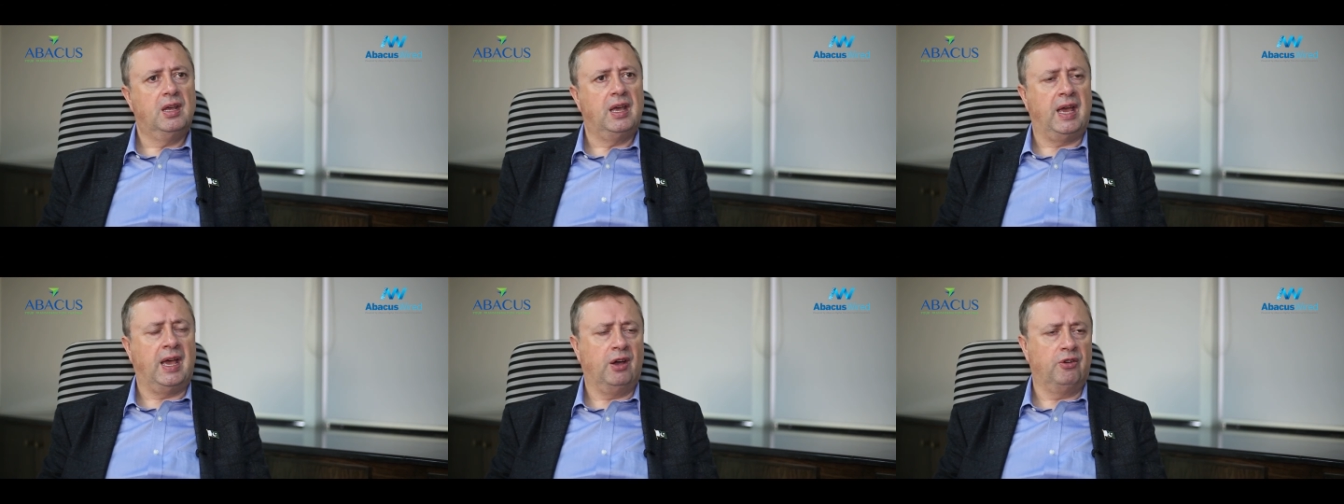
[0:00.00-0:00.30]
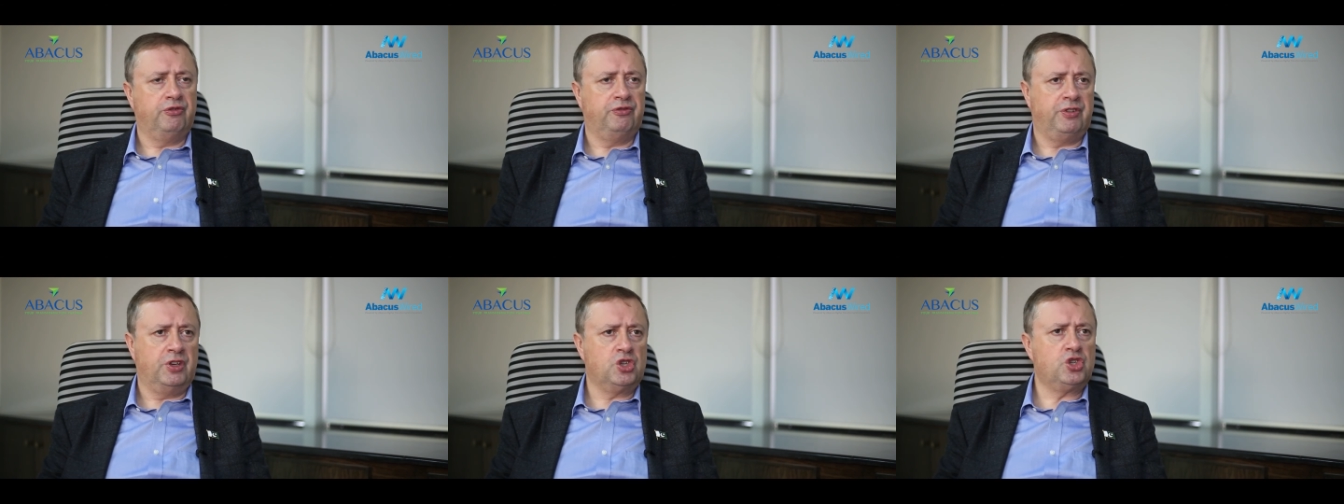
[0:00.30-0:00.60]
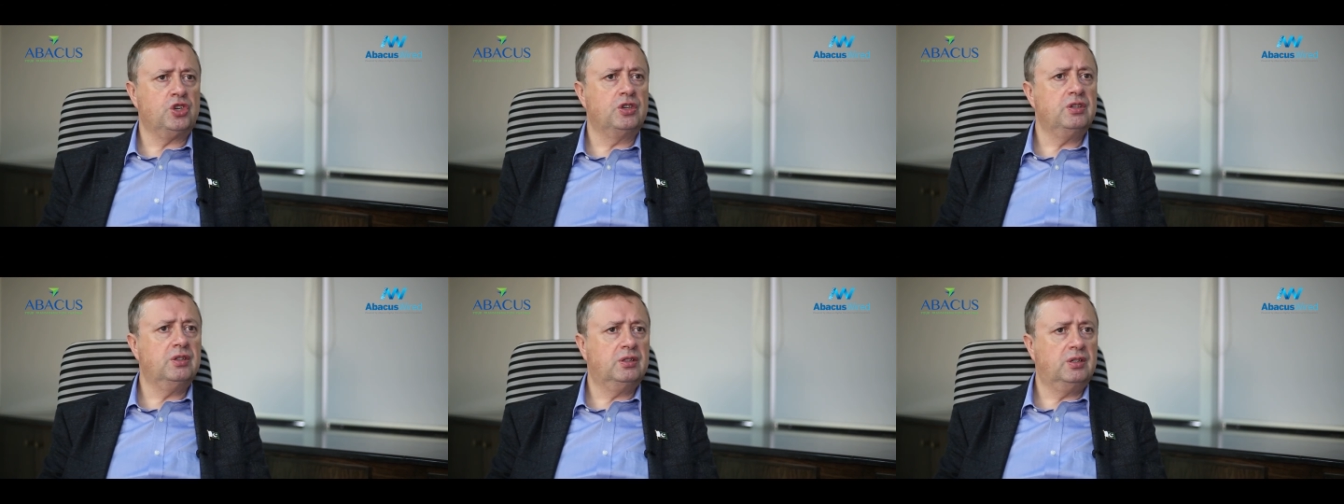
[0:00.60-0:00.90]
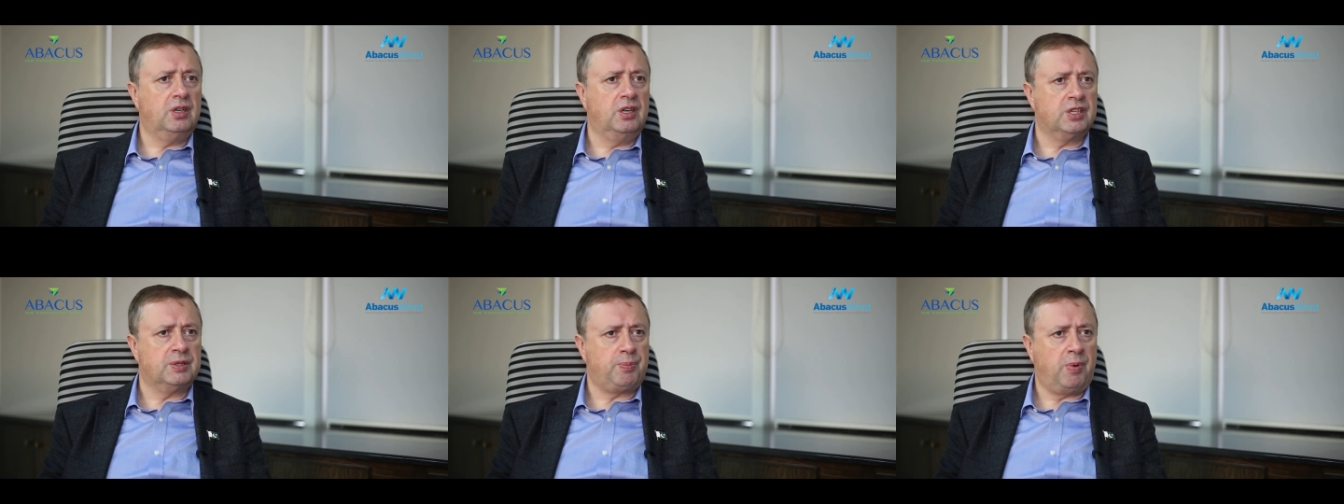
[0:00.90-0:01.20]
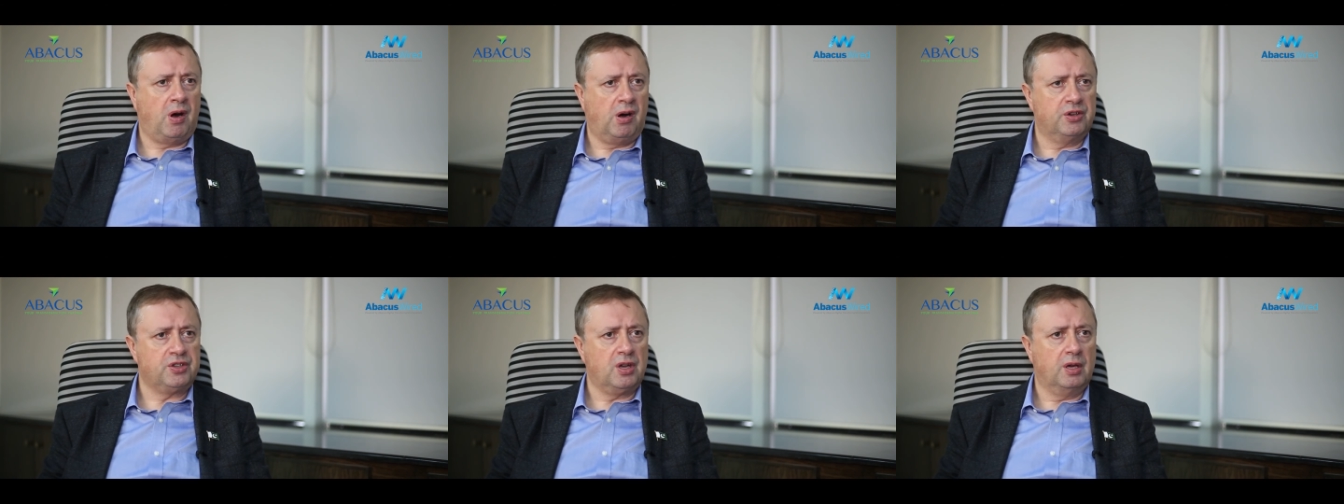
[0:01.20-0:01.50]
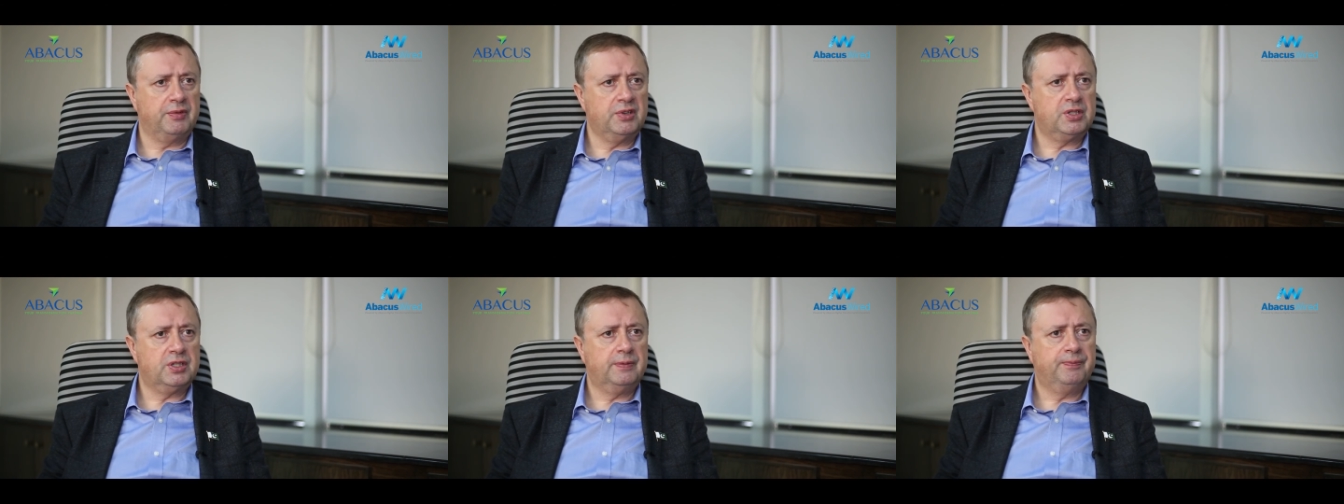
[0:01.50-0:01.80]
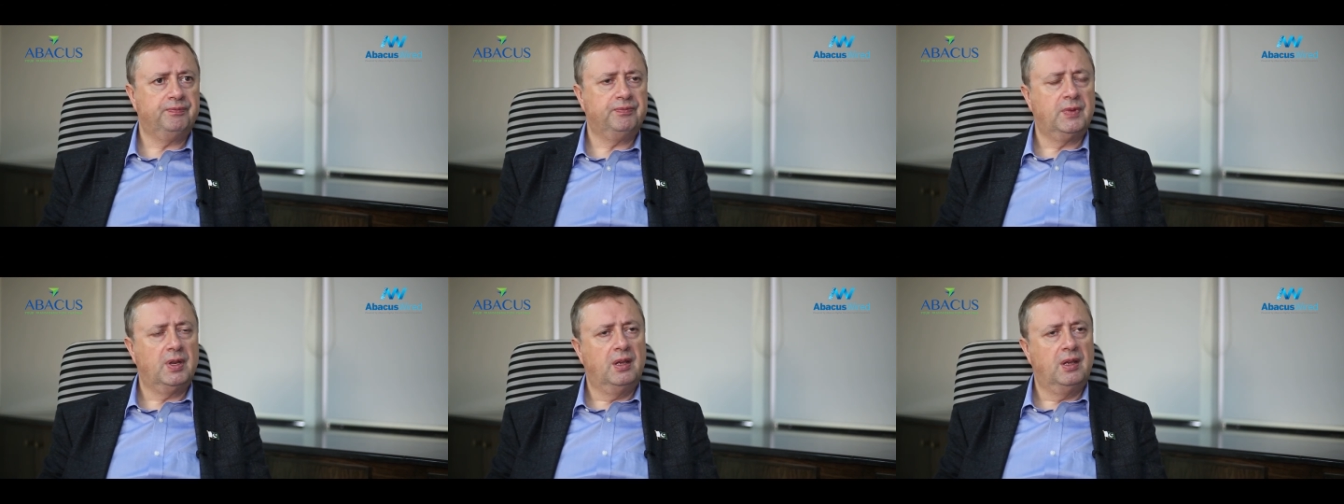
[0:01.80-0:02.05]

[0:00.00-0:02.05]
how vision is part of it,